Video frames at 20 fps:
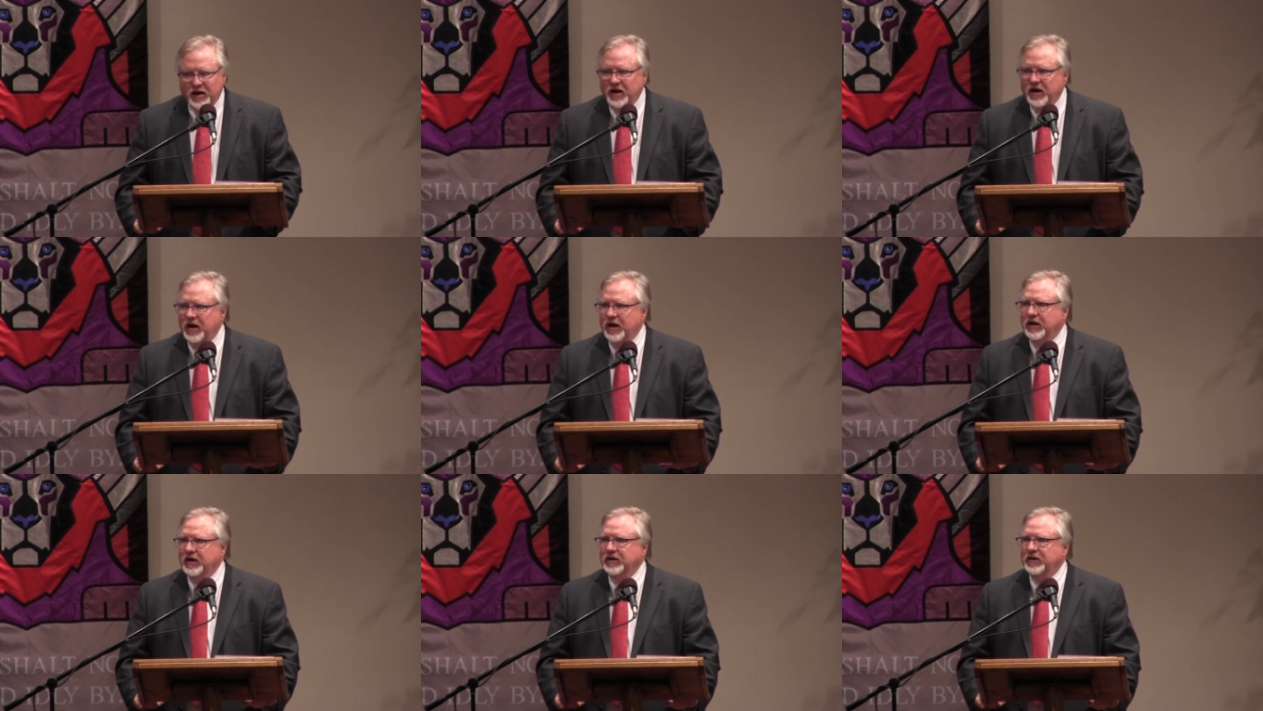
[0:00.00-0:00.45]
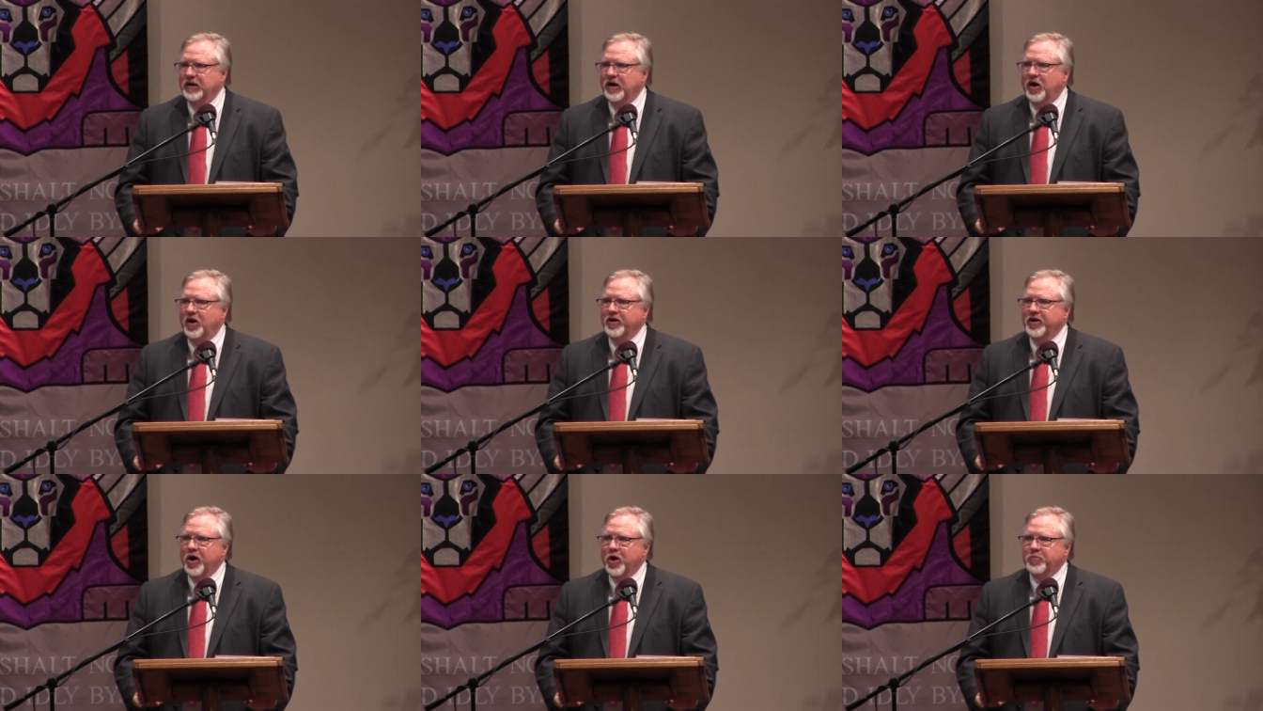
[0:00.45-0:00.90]
uh,
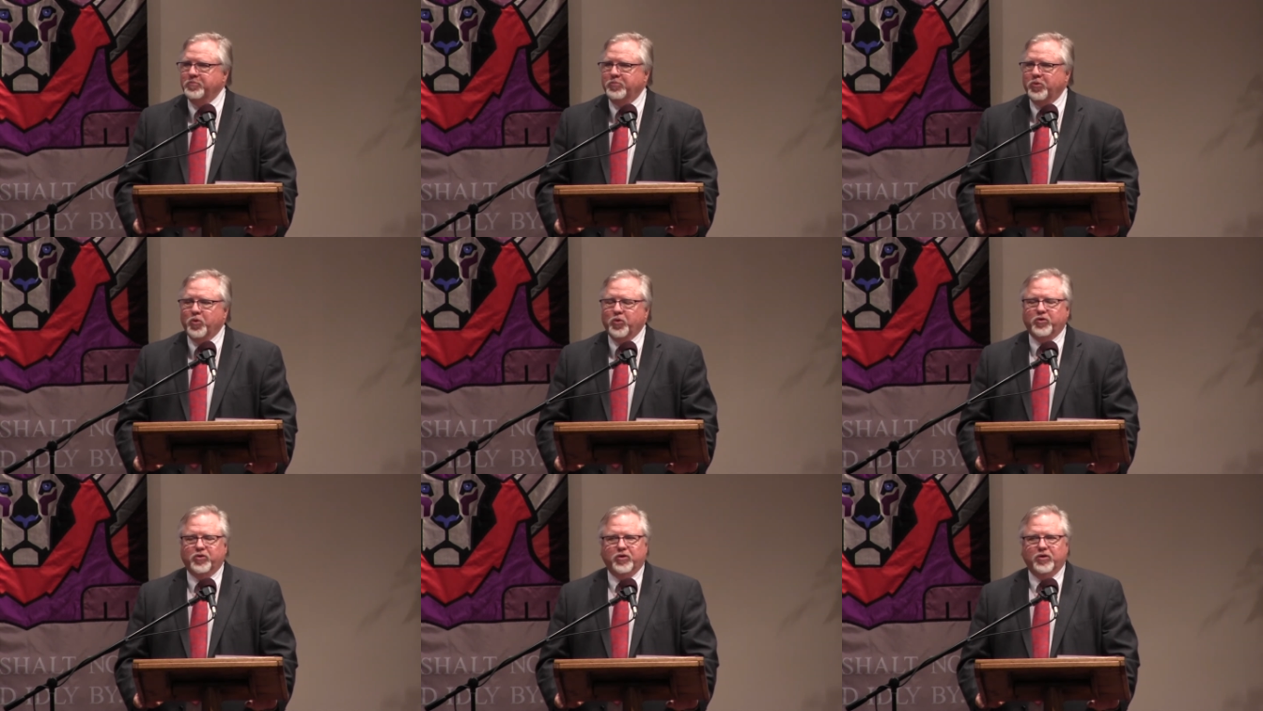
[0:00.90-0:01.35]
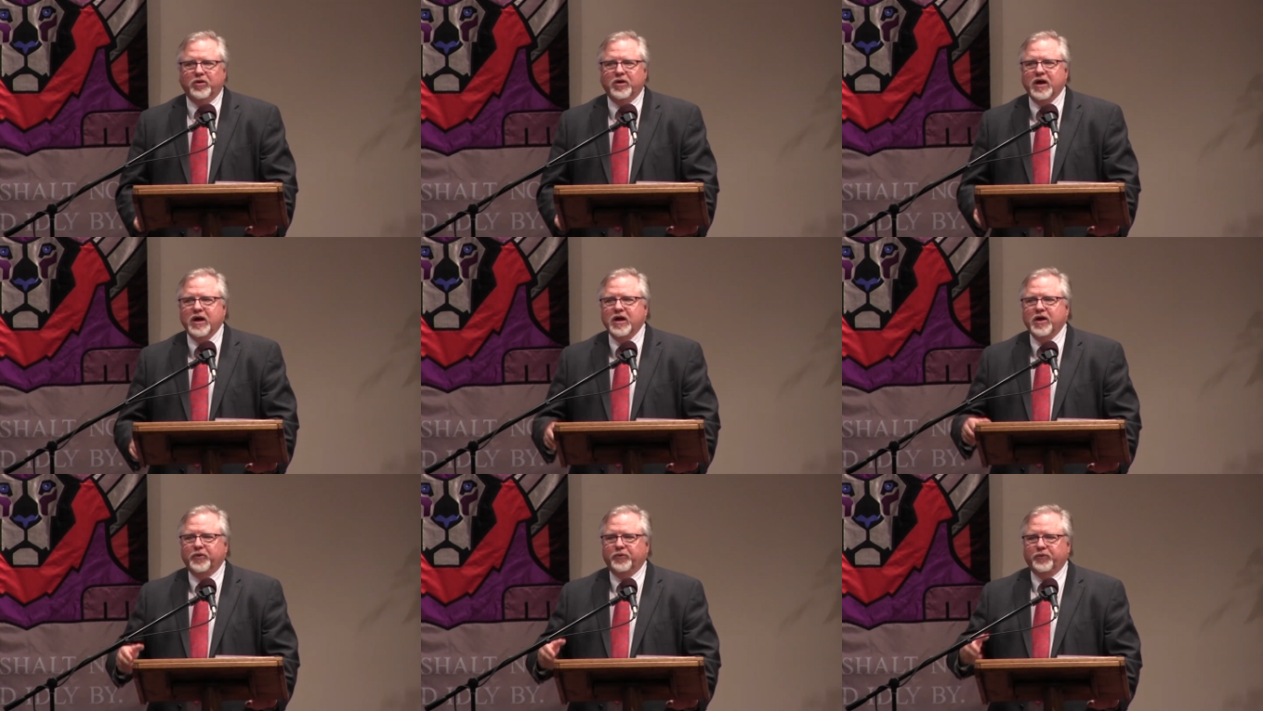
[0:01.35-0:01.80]
on our border
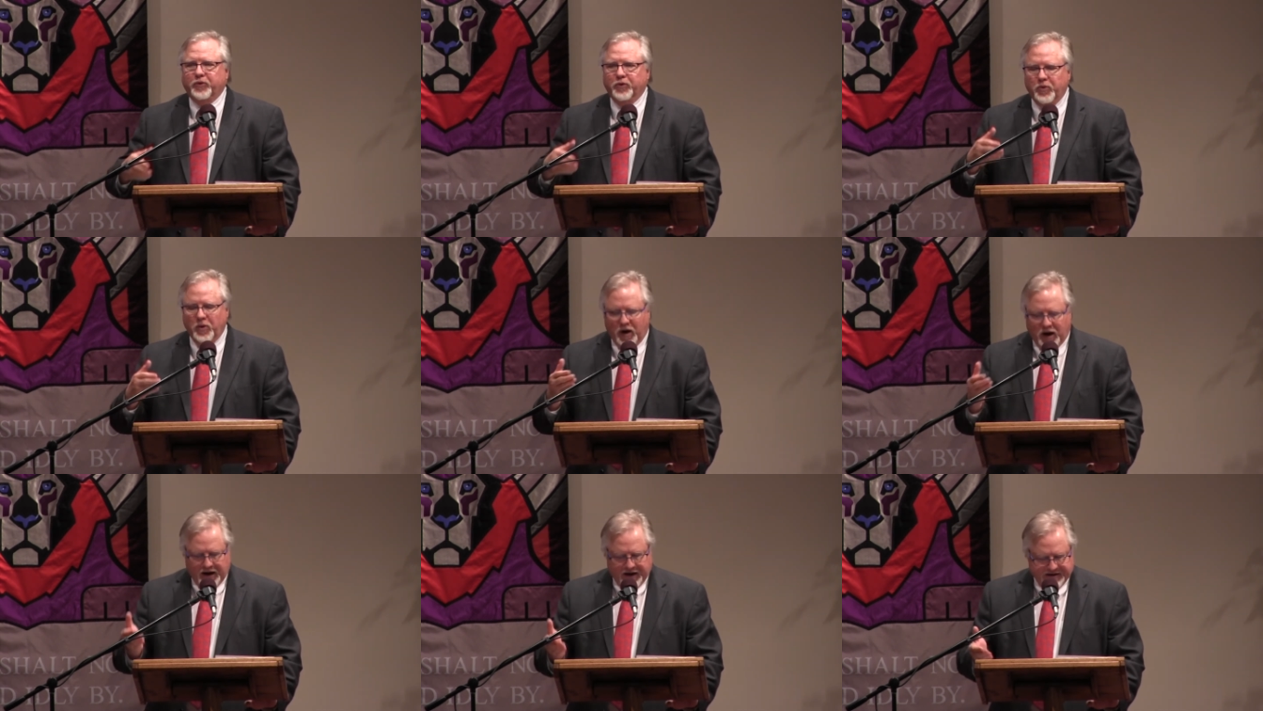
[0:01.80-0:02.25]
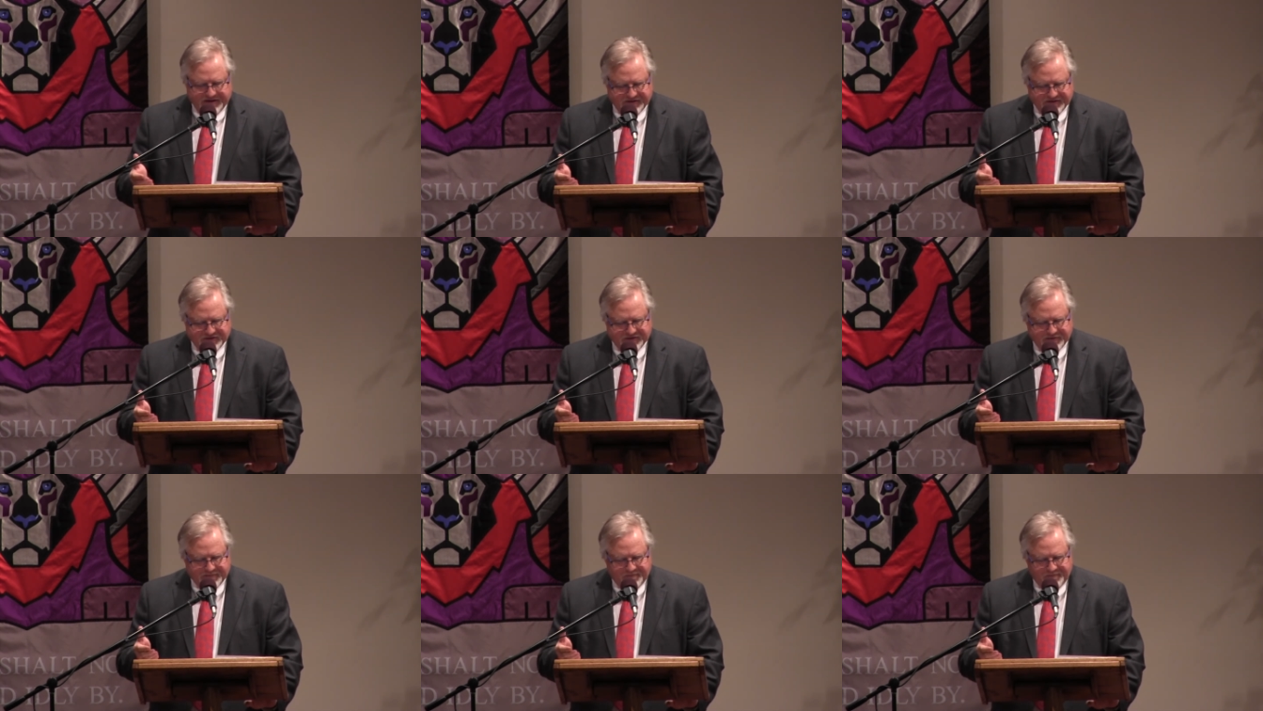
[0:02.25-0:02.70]
through
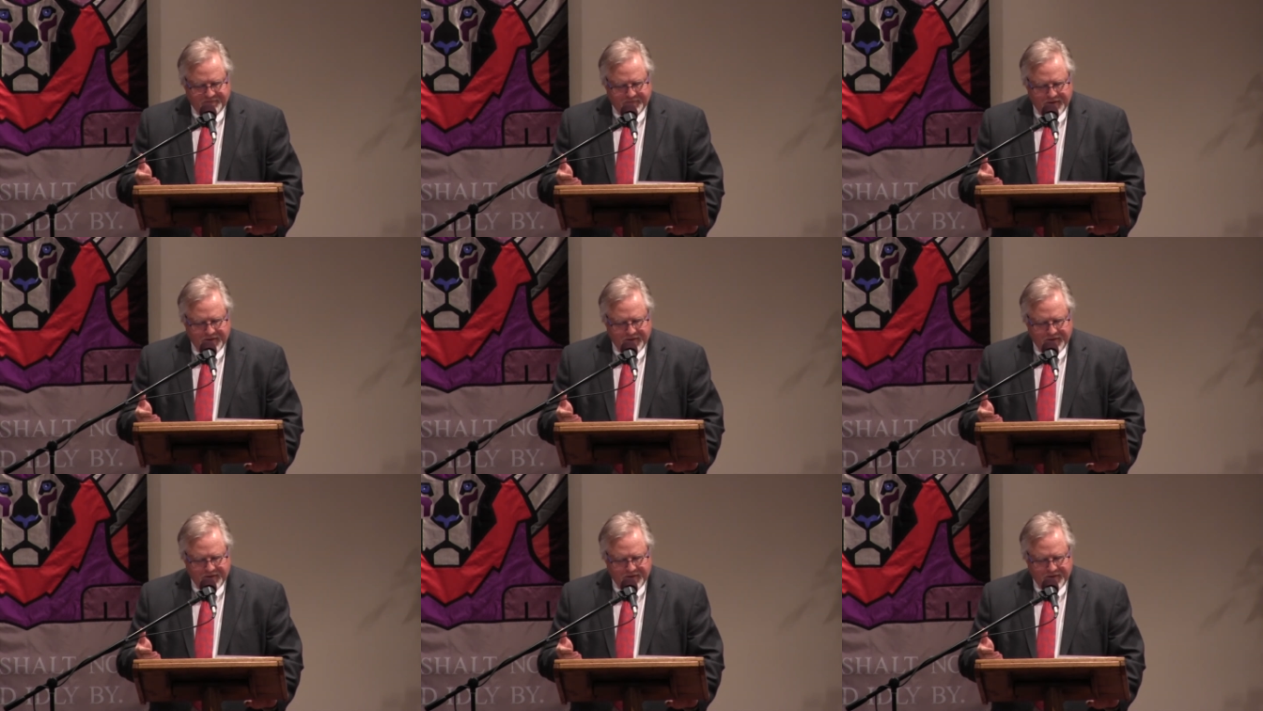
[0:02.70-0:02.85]
ICE.